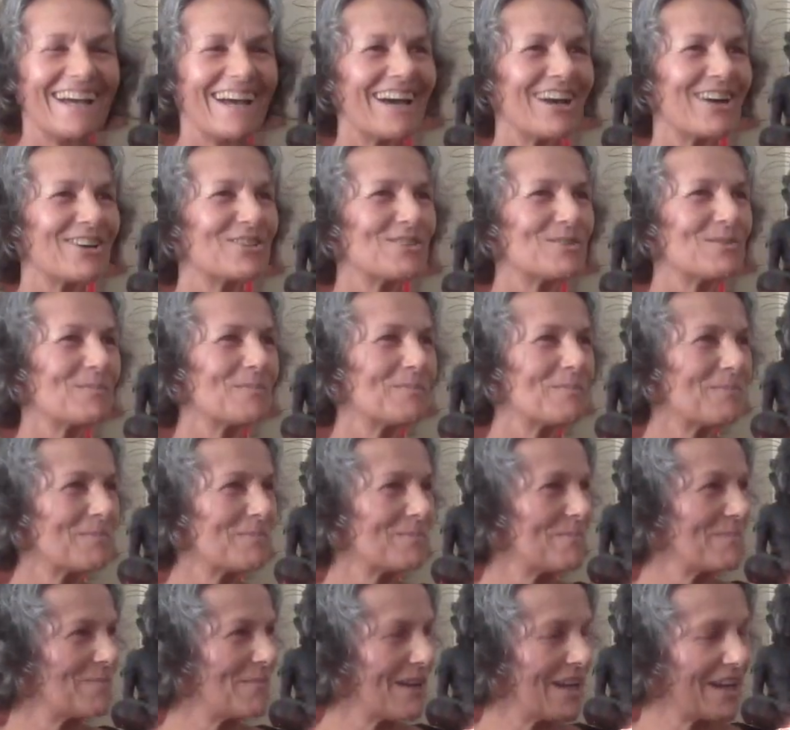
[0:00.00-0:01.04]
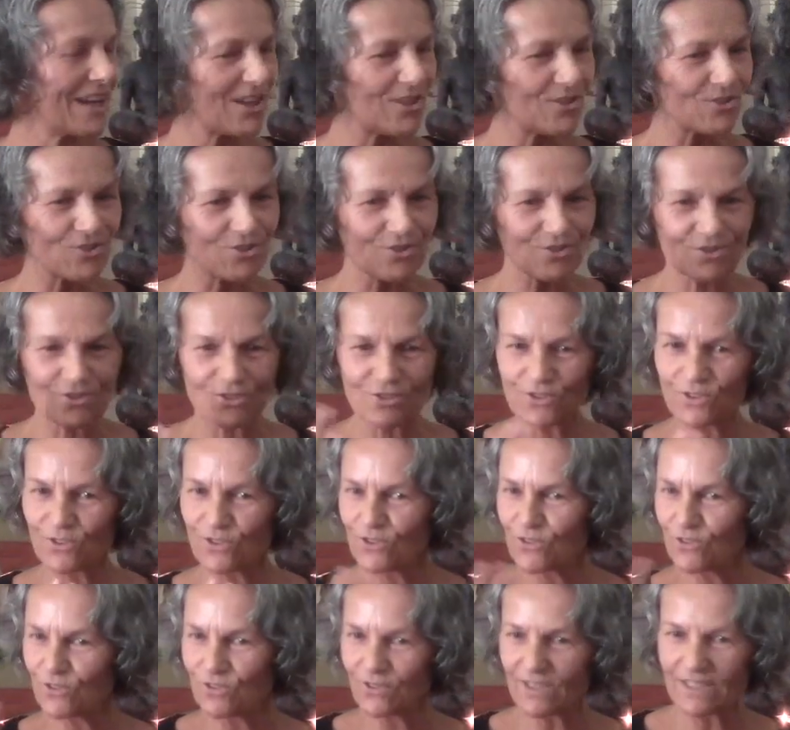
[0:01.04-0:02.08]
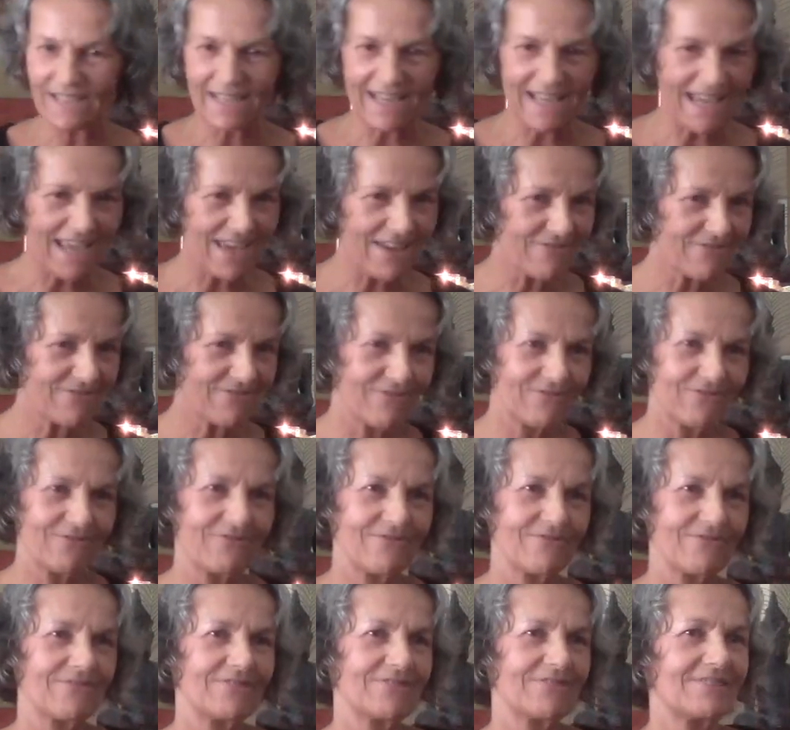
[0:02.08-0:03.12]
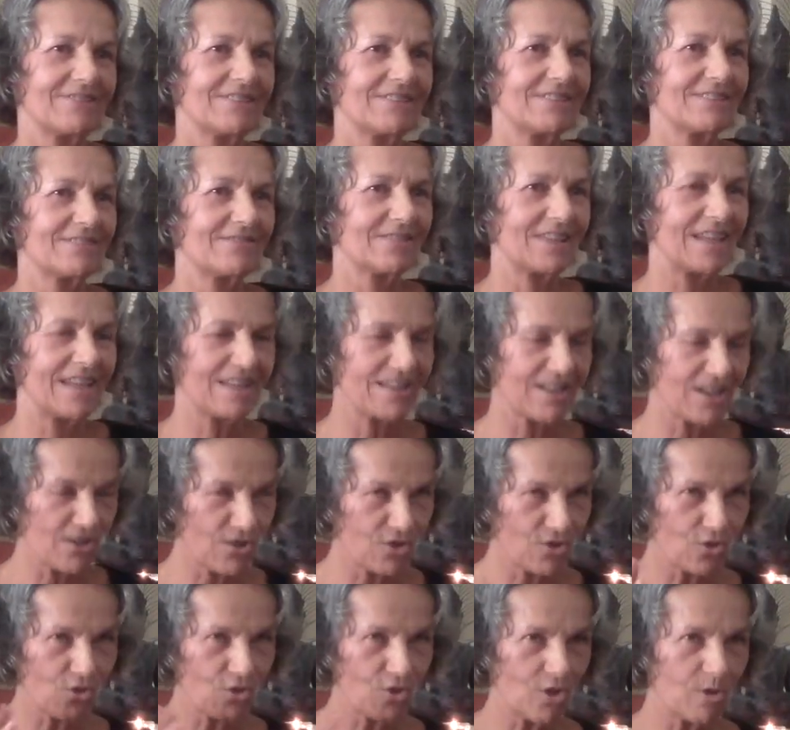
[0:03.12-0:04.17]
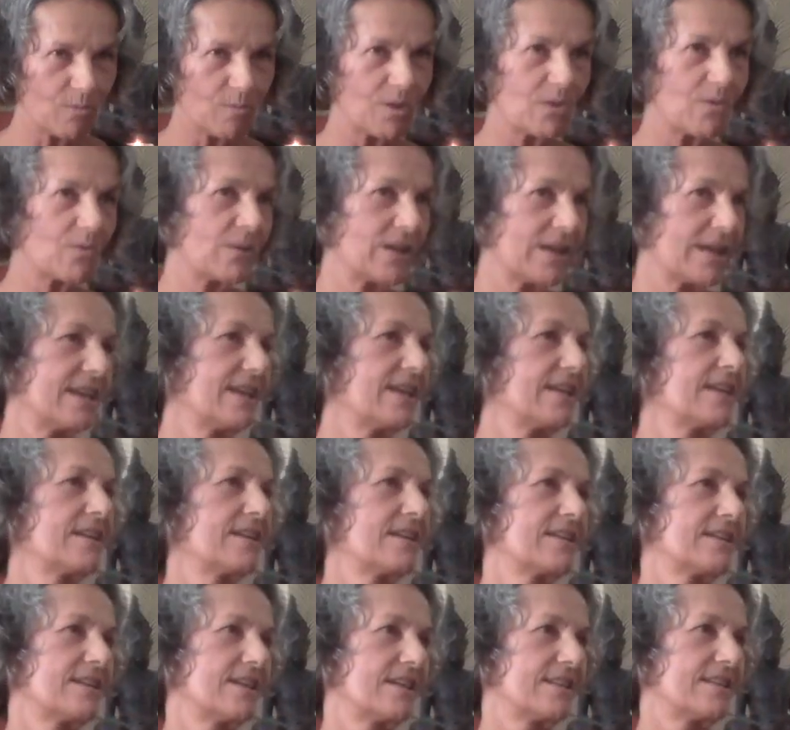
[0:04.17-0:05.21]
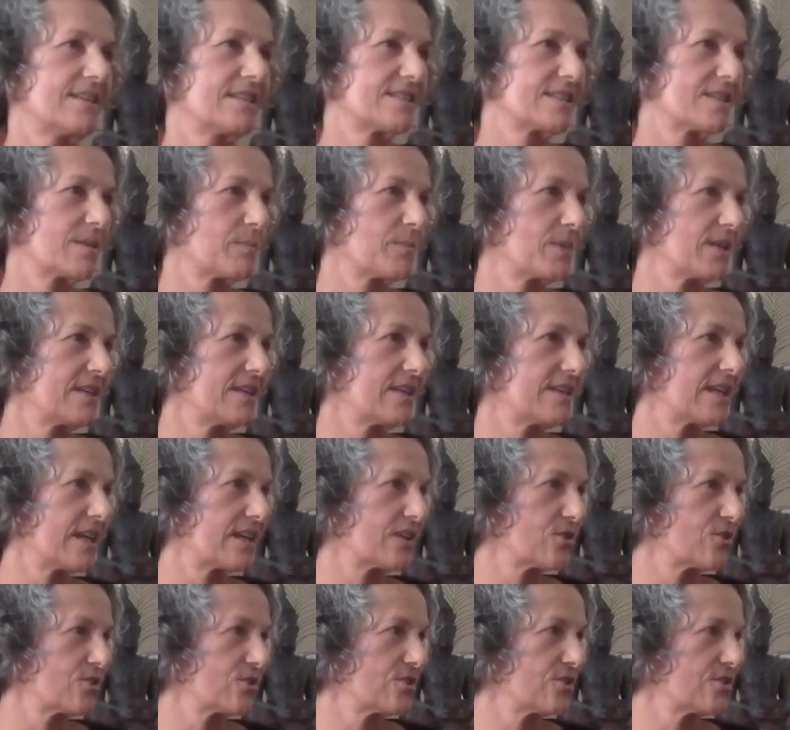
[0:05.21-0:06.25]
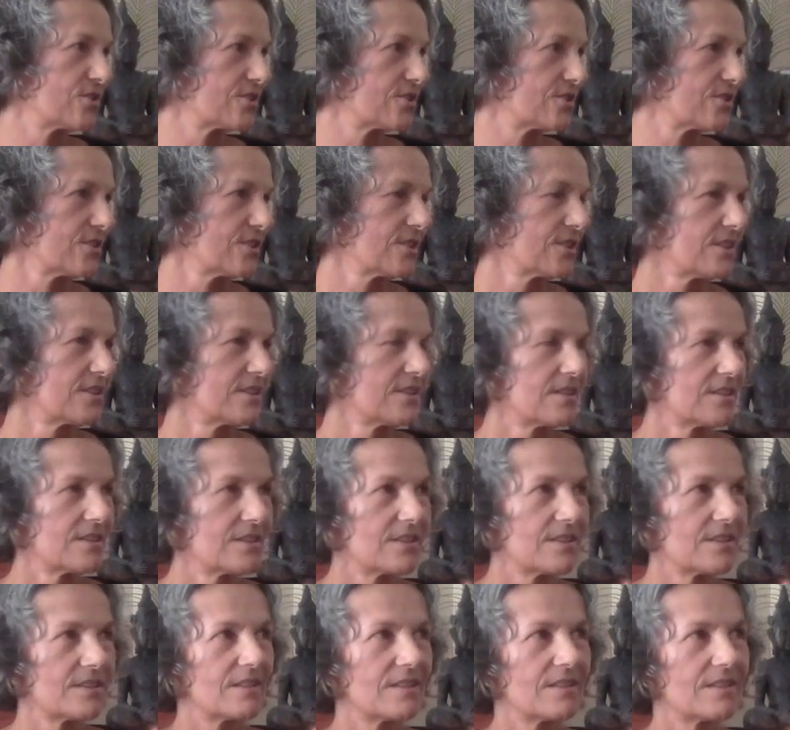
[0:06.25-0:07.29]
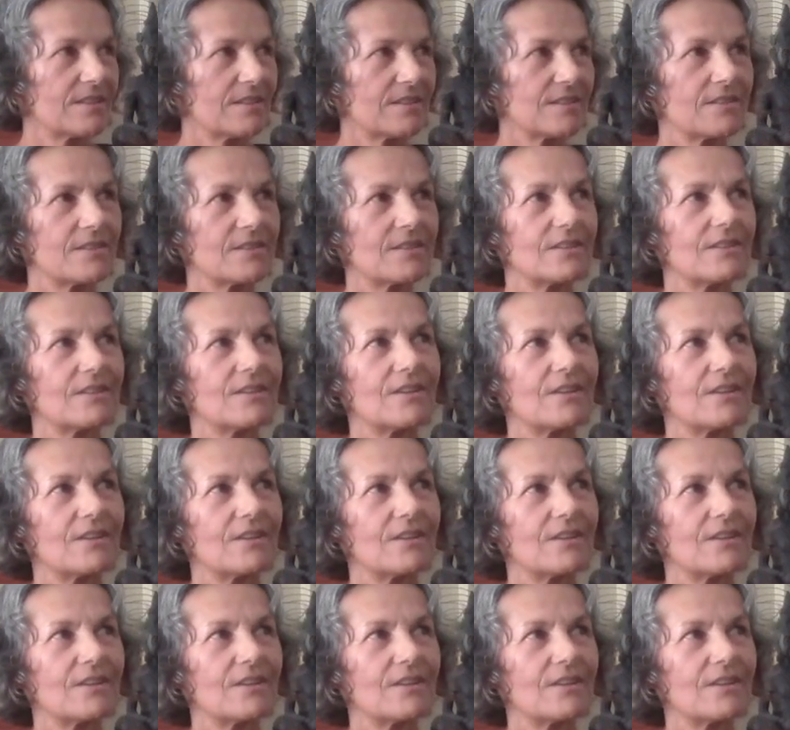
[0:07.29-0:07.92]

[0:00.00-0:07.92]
how to how to do life in the normal way. It disappeared. I couldn't. Uh,